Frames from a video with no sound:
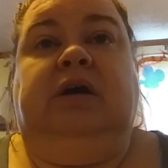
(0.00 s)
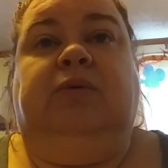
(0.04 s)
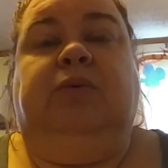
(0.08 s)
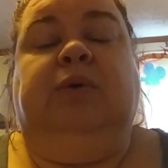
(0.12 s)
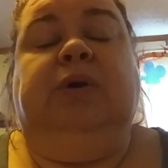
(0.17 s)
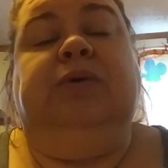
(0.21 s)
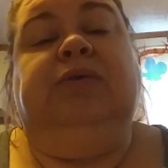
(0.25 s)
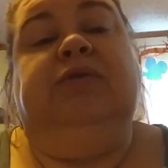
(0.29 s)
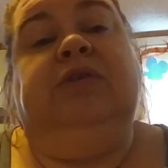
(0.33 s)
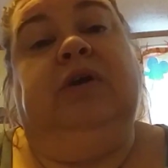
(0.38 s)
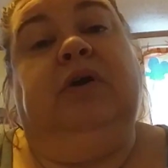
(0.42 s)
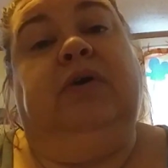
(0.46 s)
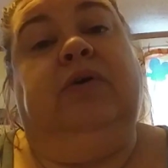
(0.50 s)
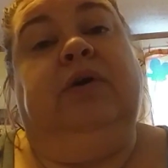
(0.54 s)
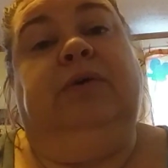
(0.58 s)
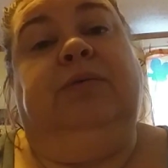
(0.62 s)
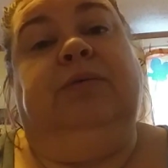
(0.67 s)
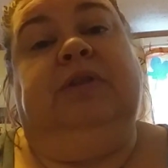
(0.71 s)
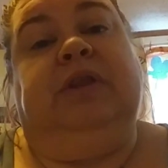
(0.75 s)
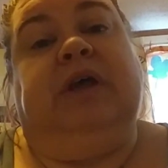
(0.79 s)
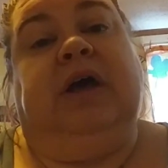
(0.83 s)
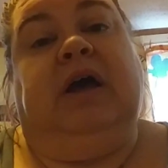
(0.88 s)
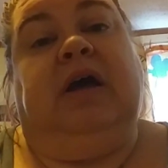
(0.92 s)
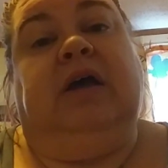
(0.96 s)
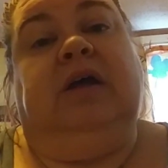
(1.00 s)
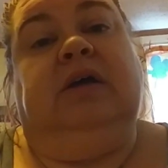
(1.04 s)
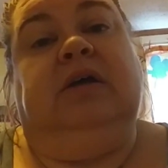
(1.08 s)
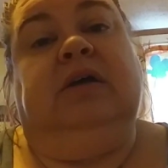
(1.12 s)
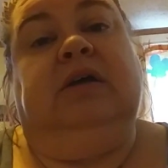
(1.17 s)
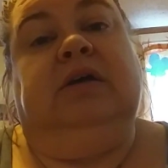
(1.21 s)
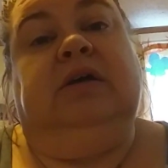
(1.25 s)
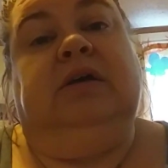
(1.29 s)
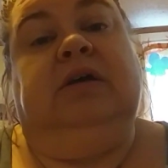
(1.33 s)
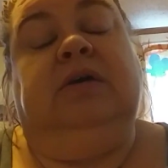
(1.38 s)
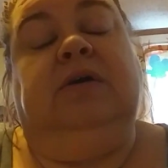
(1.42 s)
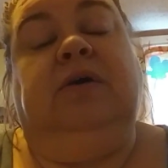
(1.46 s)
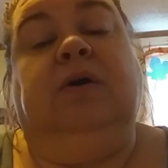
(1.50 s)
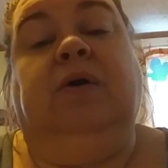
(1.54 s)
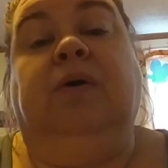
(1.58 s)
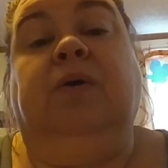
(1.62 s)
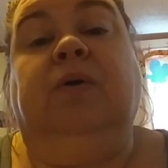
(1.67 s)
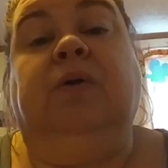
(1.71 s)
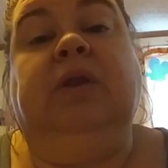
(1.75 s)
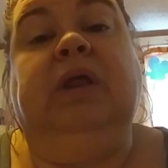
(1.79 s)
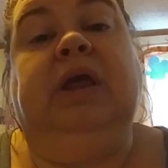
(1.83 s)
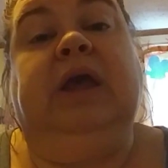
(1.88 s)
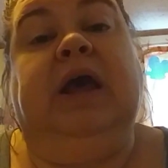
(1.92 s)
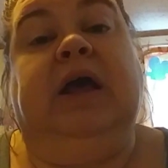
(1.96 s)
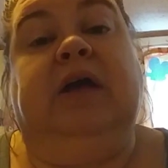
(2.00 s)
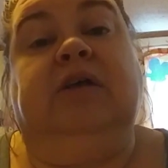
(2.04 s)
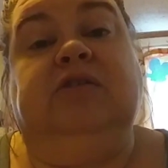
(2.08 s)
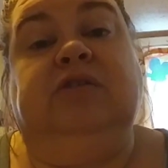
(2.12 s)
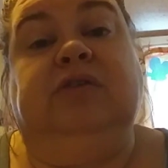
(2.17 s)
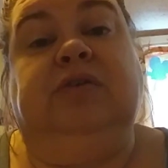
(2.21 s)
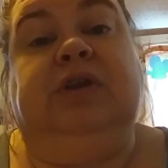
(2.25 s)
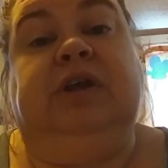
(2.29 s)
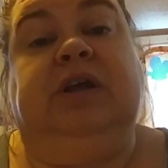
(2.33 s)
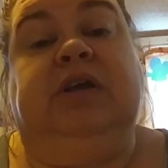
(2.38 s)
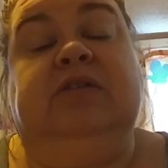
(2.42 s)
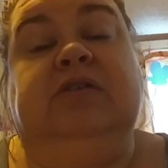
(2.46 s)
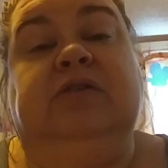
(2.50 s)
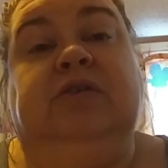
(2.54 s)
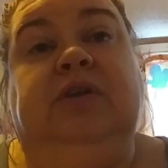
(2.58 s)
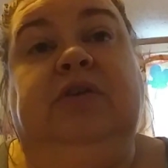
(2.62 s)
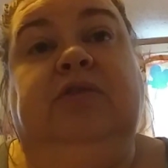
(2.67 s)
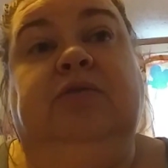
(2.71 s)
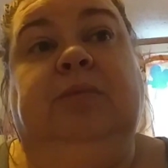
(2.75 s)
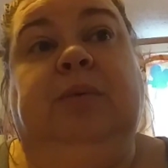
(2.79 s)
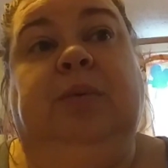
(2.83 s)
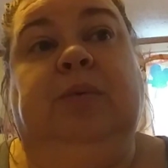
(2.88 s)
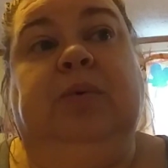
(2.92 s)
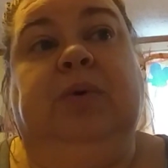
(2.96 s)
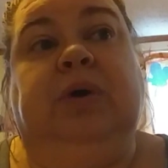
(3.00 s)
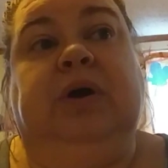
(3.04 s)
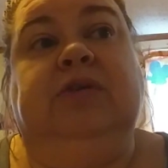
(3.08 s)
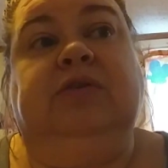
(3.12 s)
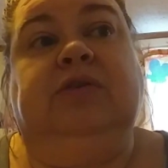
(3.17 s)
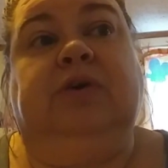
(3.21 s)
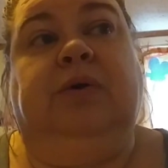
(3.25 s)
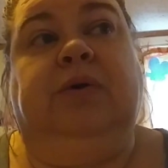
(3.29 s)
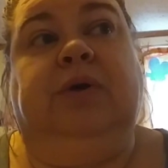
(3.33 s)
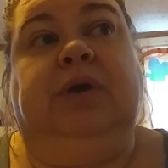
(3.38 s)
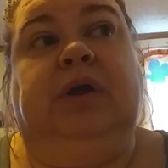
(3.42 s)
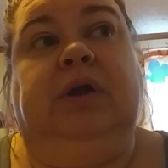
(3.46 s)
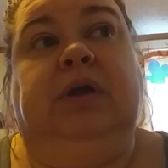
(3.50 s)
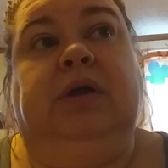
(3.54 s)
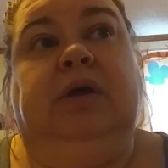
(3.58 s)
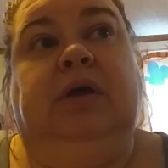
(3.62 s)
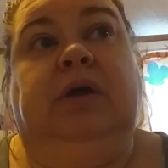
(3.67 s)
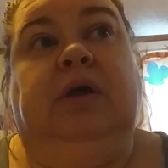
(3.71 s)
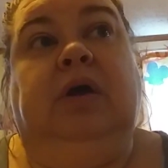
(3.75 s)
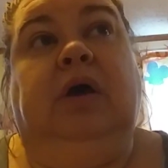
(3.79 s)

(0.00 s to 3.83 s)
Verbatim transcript: Where was I going with that? Holy calzone, I don't even remember where I was going.